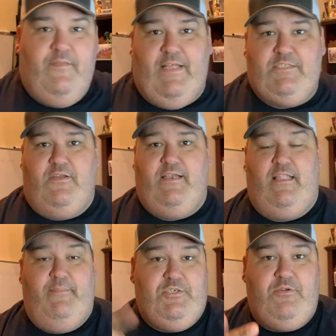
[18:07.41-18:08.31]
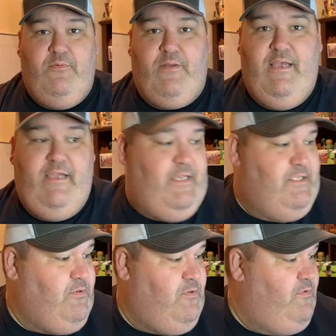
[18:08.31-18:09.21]
That's all I got. Let me show you what I uh,
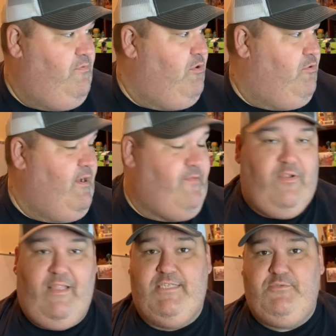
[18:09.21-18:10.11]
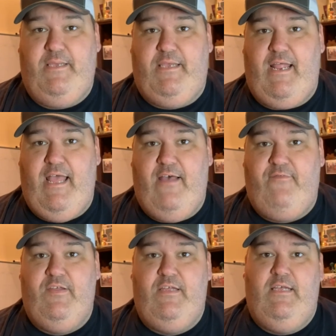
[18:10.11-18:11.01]
sold real quick for the last week and a half.